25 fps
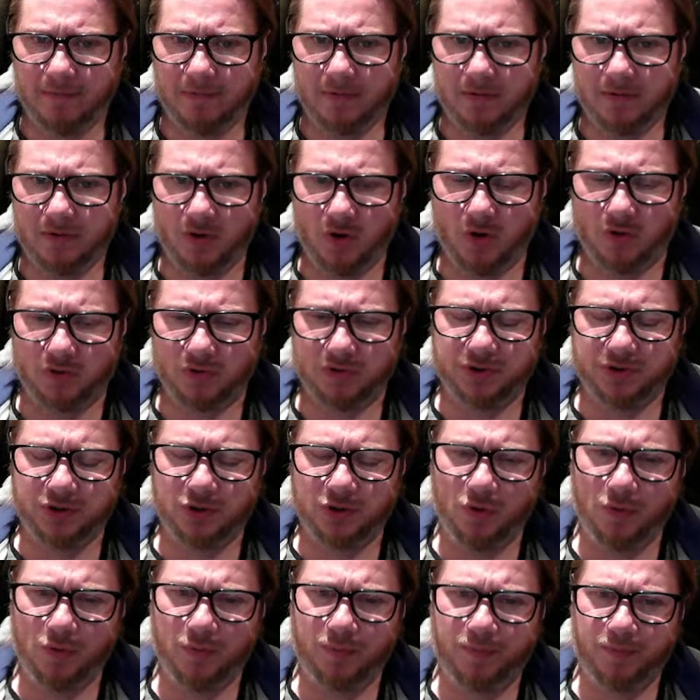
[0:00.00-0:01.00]
No,
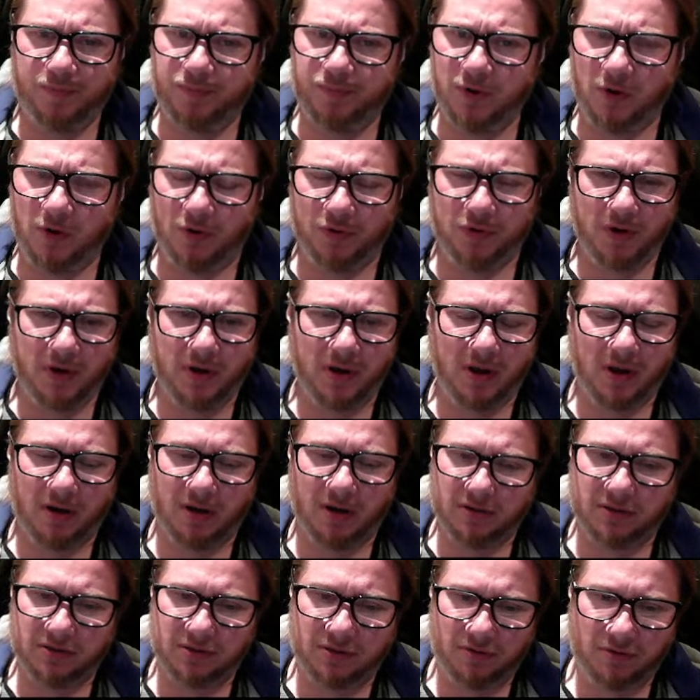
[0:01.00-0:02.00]
so no, you can't
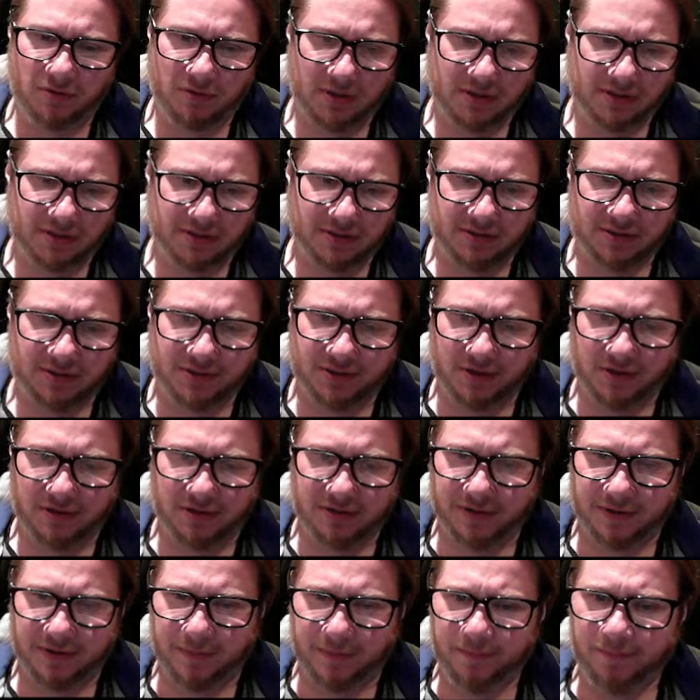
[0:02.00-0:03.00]
castle long. That's a
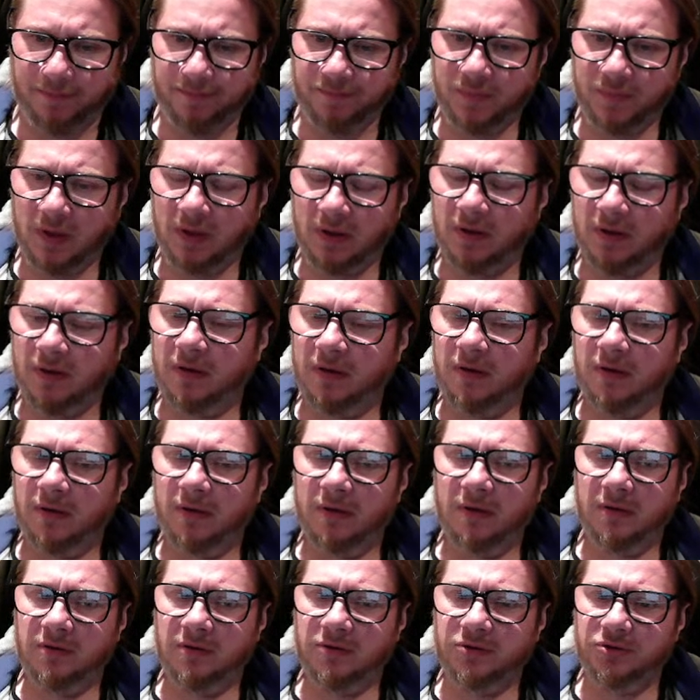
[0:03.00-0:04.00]
disaster.
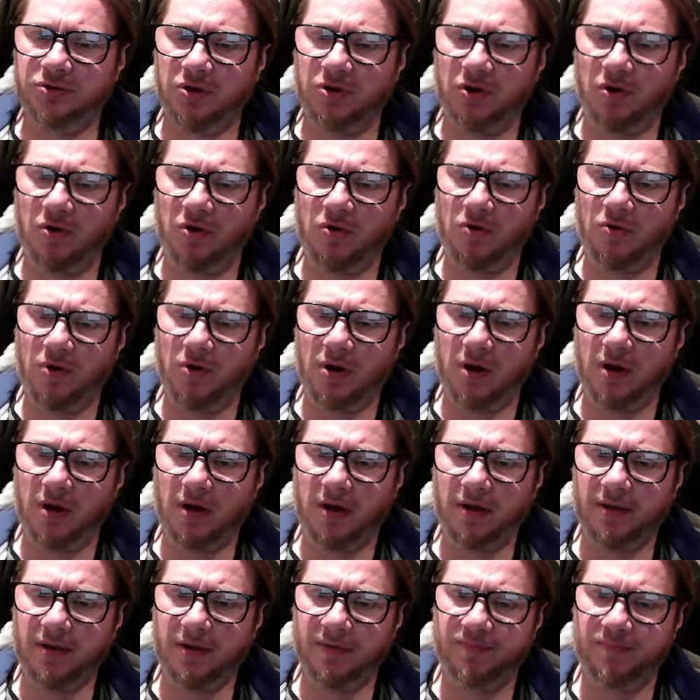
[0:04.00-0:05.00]
So
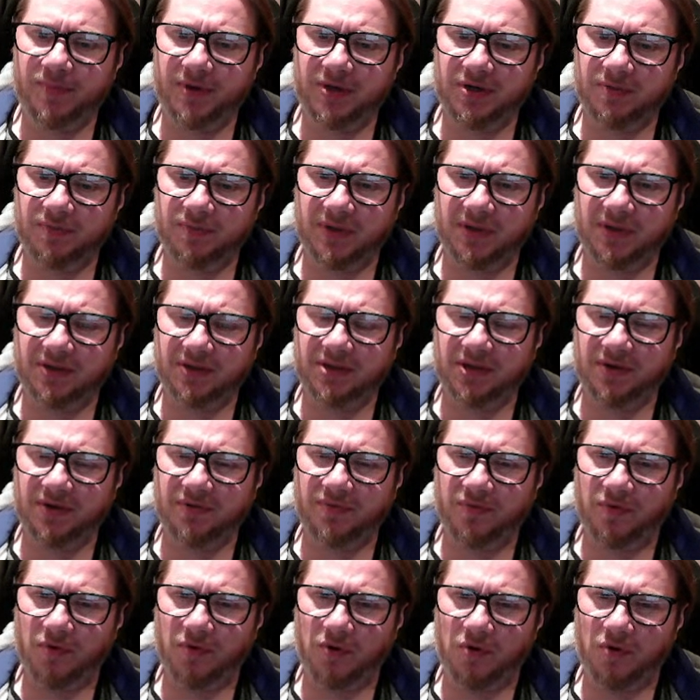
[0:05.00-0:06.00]
if bishop takes
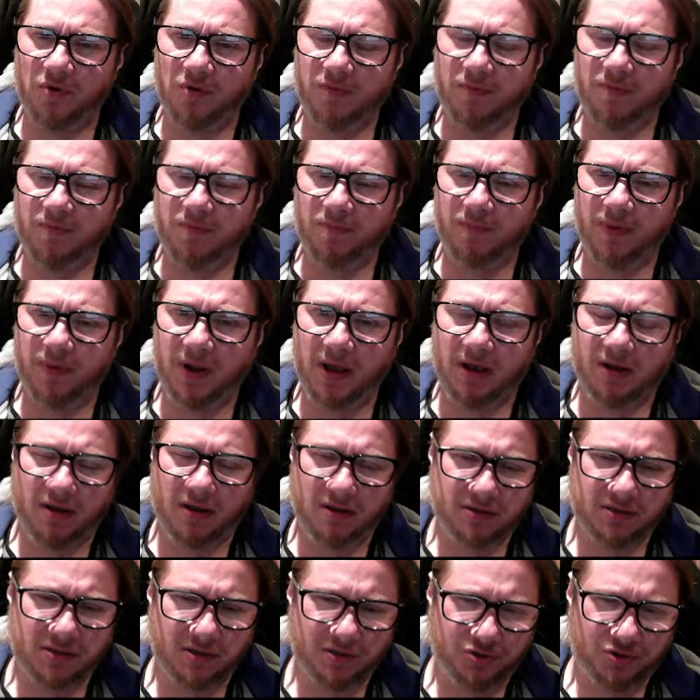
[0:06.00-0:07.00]
f4, black
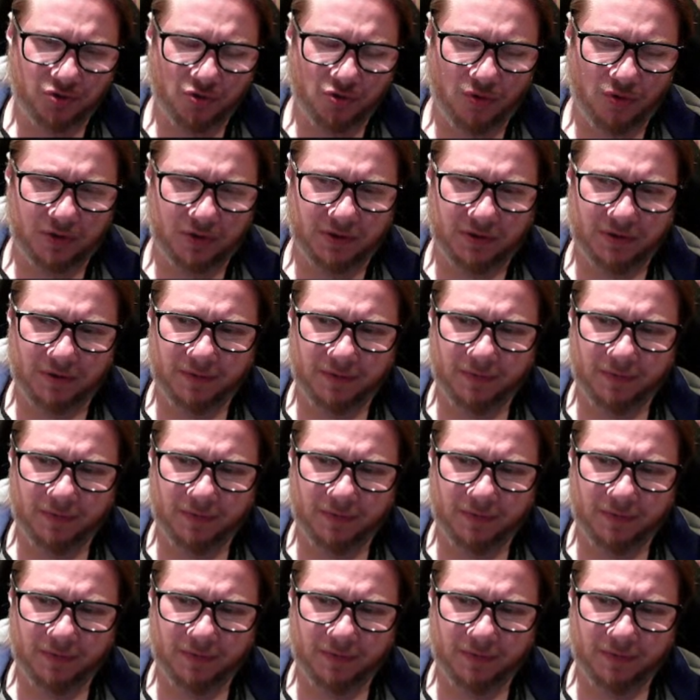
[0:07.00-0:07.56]
castles short.